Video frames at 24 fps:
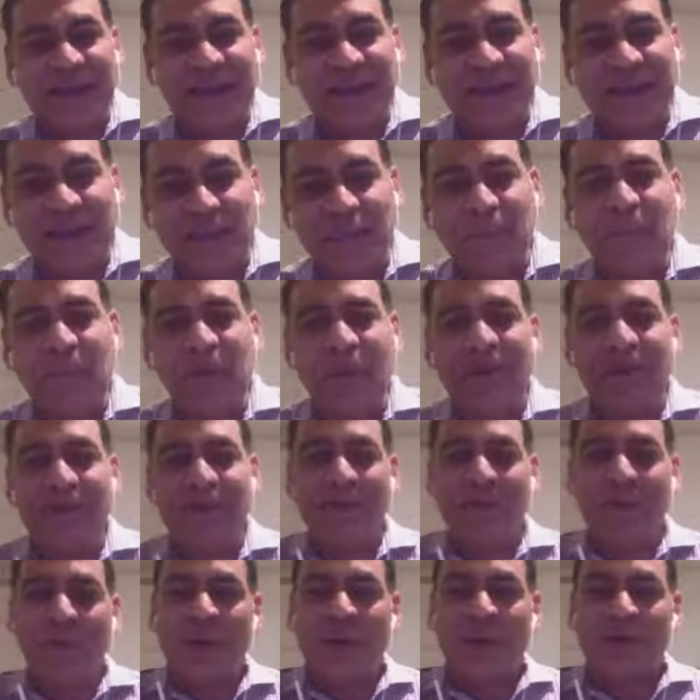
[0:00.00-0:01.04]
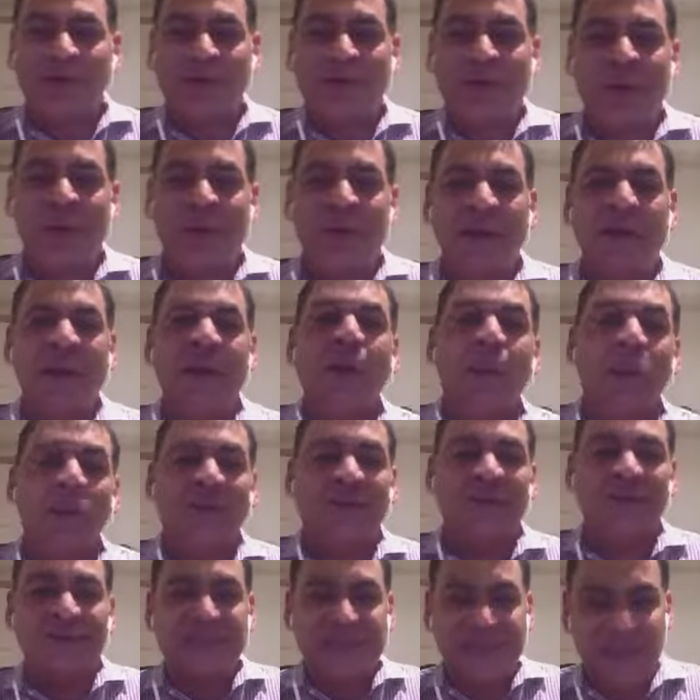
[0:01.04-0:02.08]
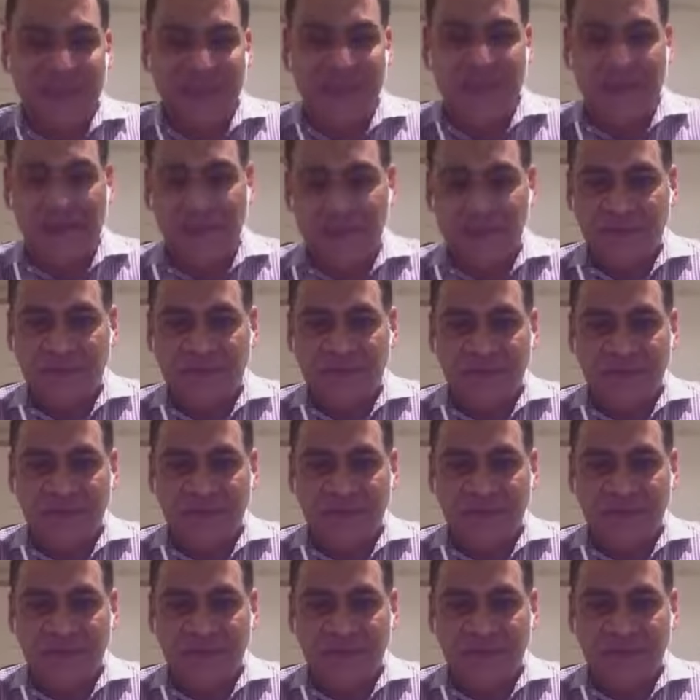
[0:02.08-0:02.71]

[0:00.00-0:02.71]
to get the implant in the right spot wasn't taken.